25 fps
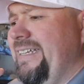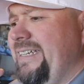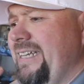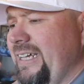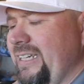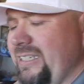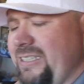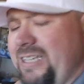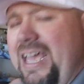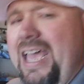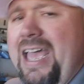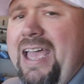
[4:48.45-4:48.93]

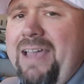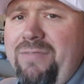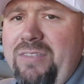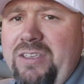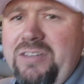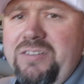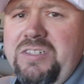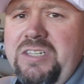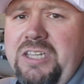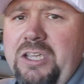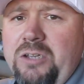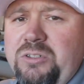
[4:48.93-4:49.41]
does have the
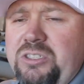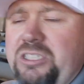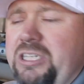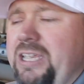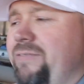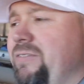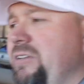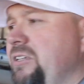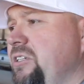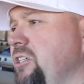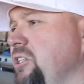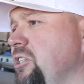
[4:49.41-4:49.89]

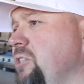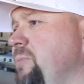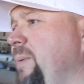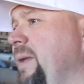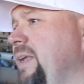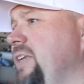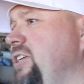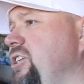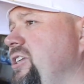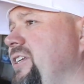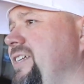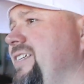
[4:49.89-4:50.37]
Z07
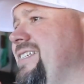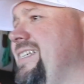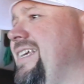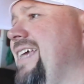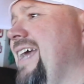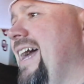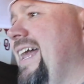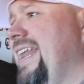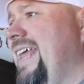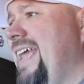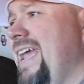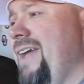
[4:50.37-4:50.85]
suspension. It's
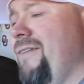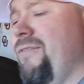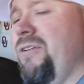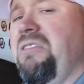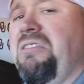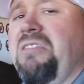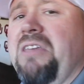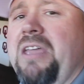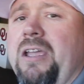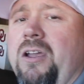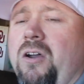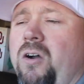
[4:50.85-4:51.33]
got
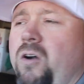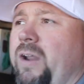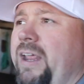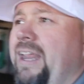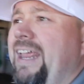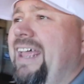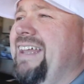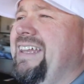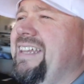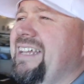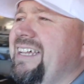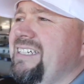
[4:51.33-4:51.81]
everything on
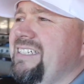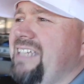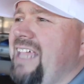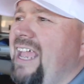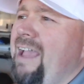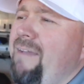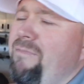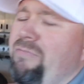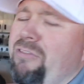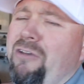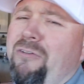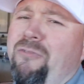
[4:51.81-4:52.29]
it. It does
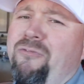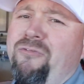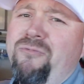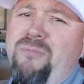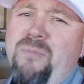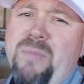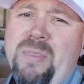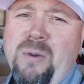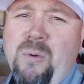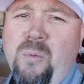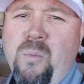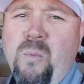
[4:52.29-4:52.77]
have
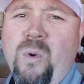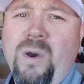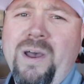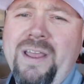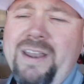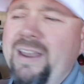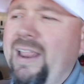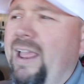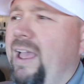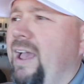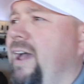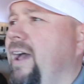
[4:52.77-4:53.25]

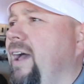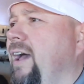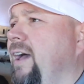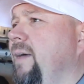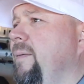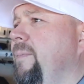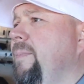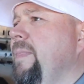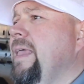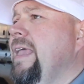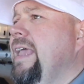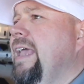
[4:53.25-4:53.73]

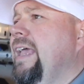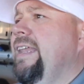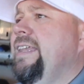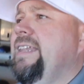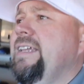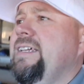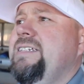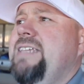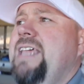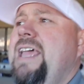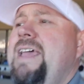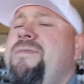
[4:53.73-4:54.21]
it
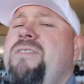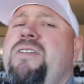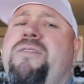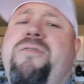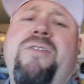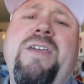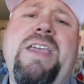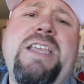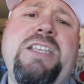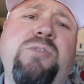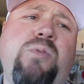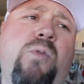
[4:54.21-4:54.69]
does have the
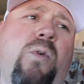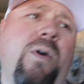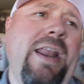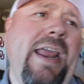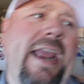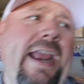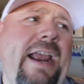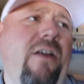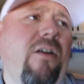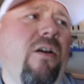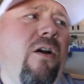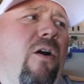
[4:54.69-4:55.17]
phase 1
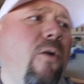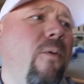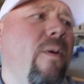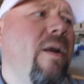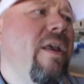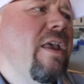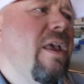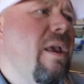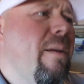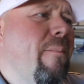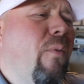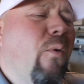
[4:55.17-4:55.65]
aero,
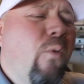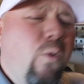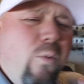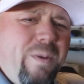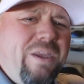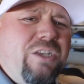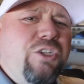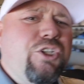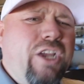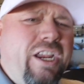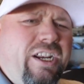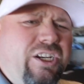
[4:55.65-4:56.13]
but we'll
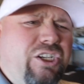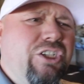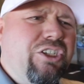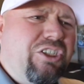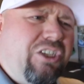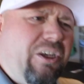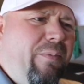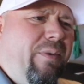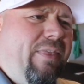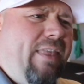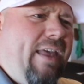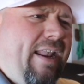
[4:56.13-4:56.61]
be changing
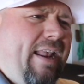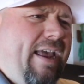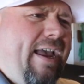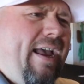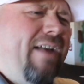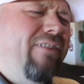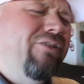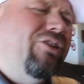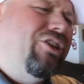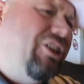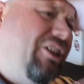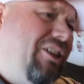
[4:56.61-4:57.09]
some of that
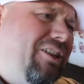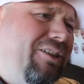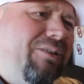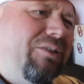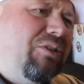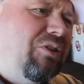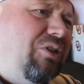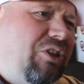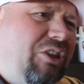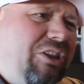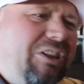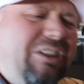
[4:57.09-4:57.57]
out.
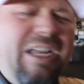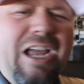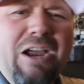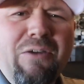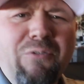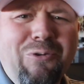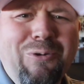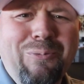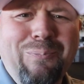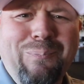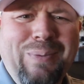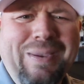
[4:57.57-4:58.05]
She's not
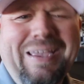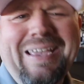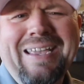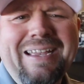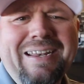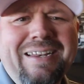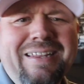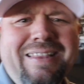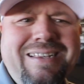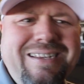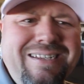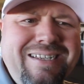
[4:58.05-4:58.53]
real big
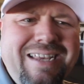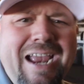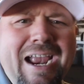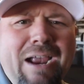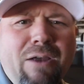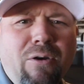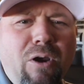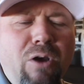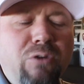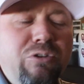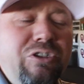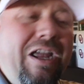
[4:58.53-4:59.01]
into these
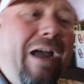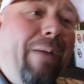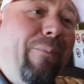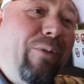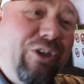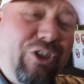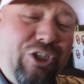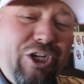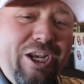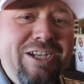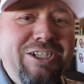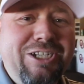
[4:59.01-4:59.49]
arrows. Now I'm
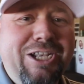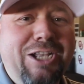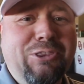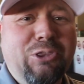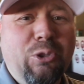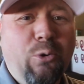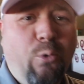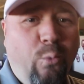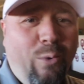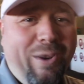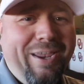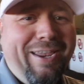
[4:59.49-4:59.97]
gonna change out
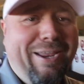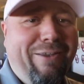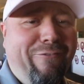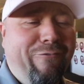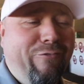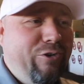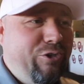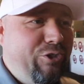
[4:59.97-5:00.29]
the wing for